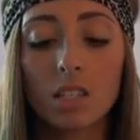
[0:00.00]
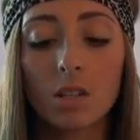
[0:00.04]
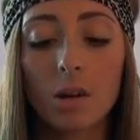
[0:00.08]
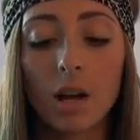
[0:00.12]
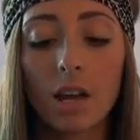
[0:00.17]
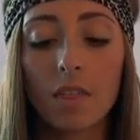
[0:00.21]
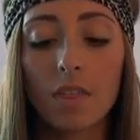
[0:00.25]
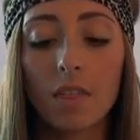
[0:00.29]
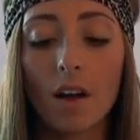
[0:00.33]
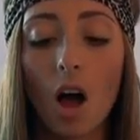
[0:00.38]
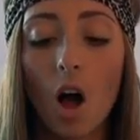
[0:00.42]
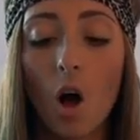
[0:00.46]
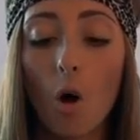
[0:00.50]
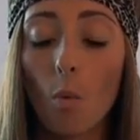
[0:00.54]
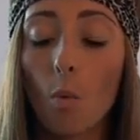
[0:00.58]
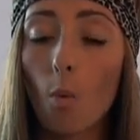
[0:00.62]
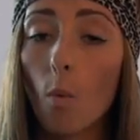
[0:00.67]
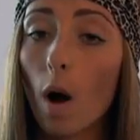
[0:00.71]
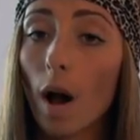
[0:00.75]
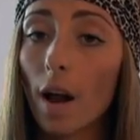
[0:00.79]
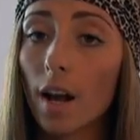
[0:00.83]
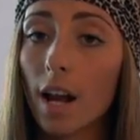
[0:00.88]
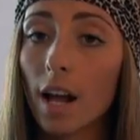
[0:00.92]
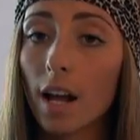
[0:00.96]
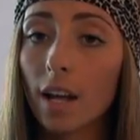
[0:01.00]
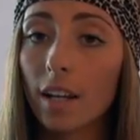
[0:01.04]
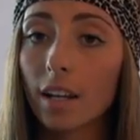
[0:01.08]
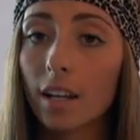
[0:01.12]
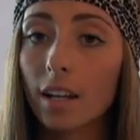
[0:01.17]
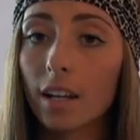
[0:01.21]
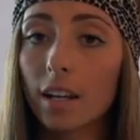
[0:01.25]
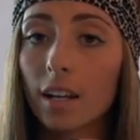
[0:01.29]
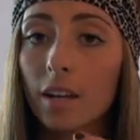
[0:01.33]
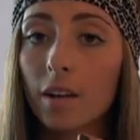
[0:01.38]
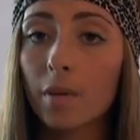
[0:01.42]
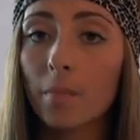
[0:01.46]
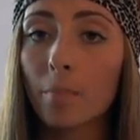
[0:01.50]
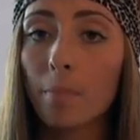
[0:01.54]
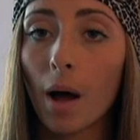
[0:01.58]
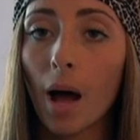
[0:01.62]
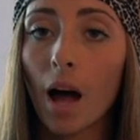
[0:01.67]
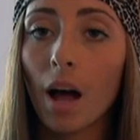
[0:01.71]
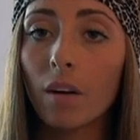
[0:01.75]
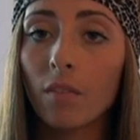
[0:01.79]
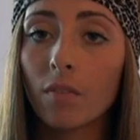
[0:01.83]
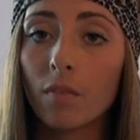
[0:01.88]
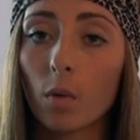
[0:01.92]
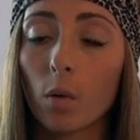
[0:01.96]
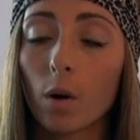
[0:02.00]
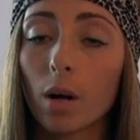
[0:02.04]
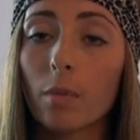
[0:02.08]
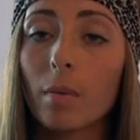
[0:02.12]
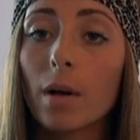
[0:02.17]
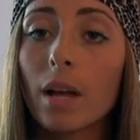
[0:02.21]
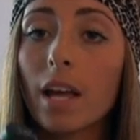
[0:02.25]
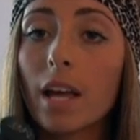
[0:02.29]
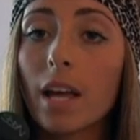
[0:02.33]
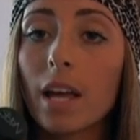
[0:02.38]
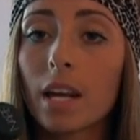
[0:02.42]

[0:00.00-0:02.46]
so I thought why not get it in pod form